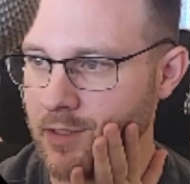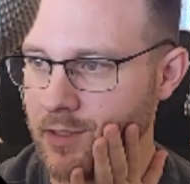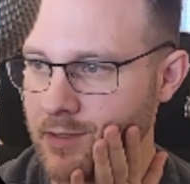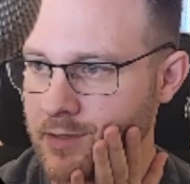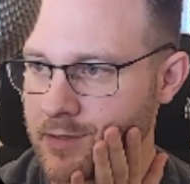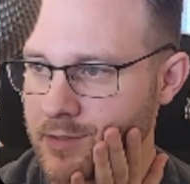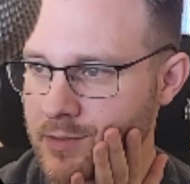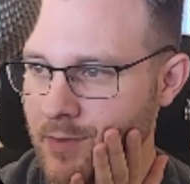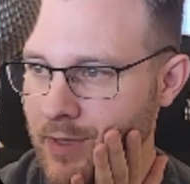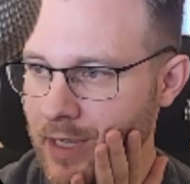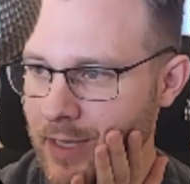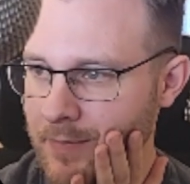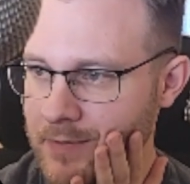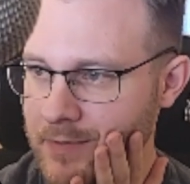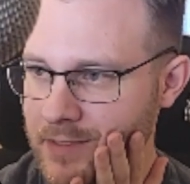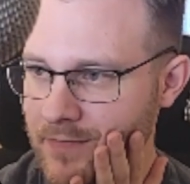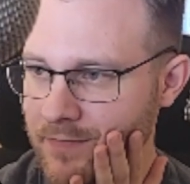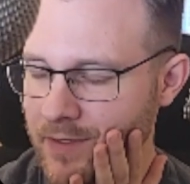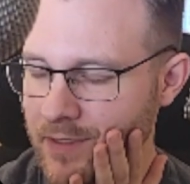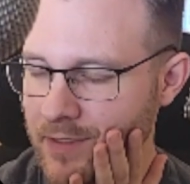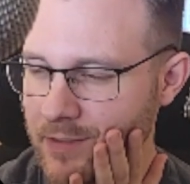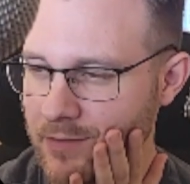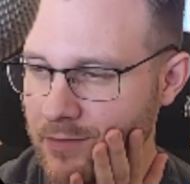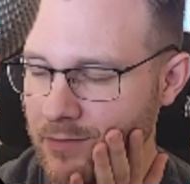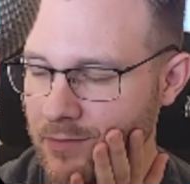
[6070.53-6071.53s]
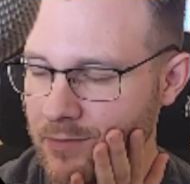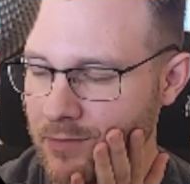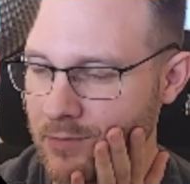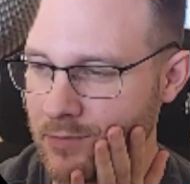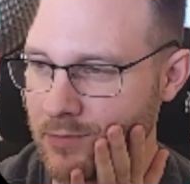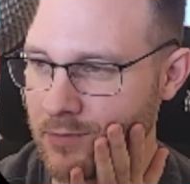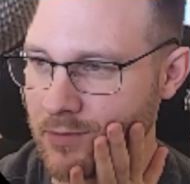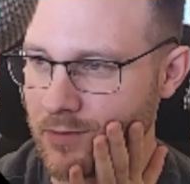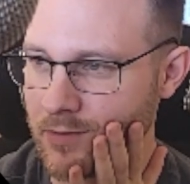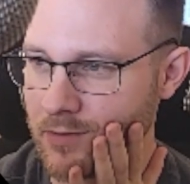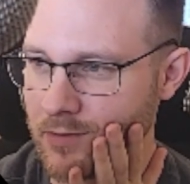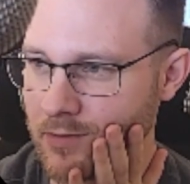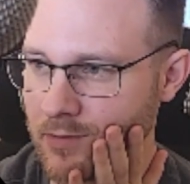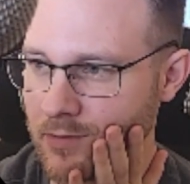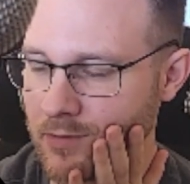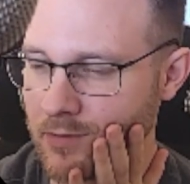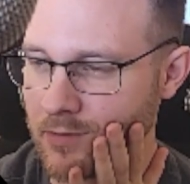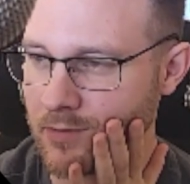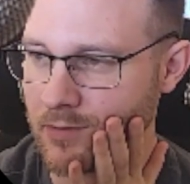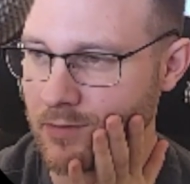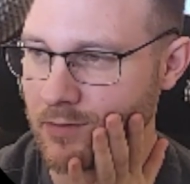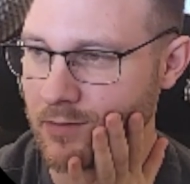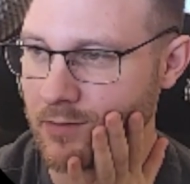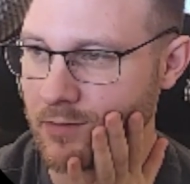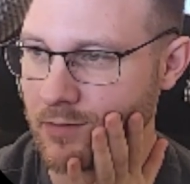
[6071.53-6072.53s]
So what happens if I do
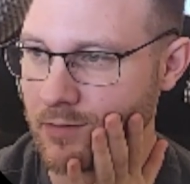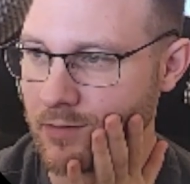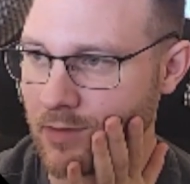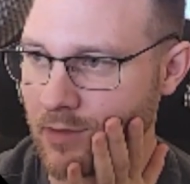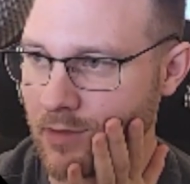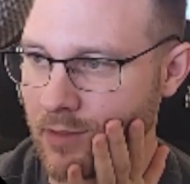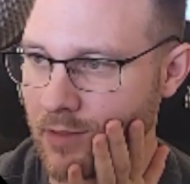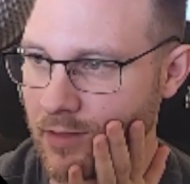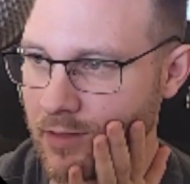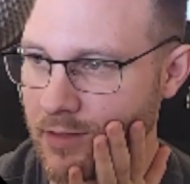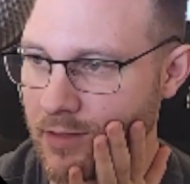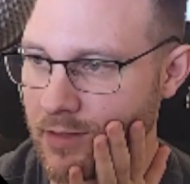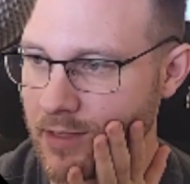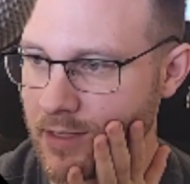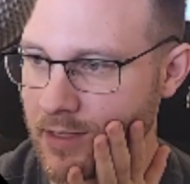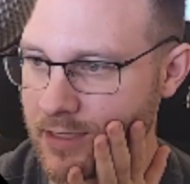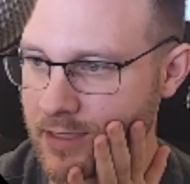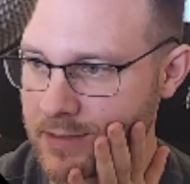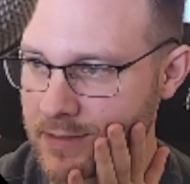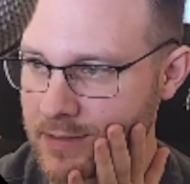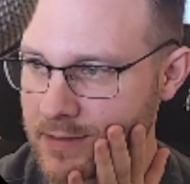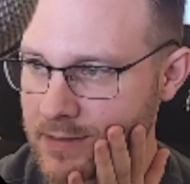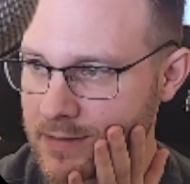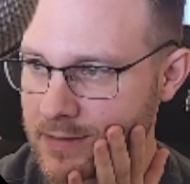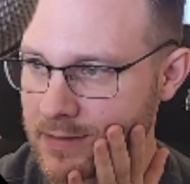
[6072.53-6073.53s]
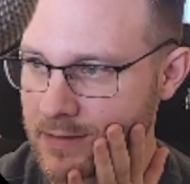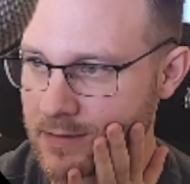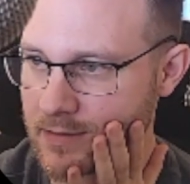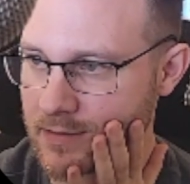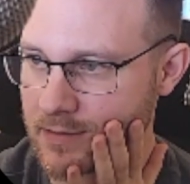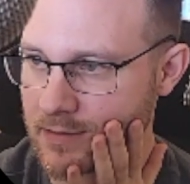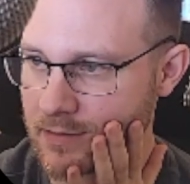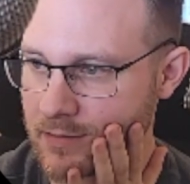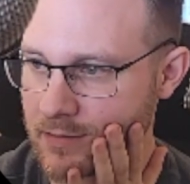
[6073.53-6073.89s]
this?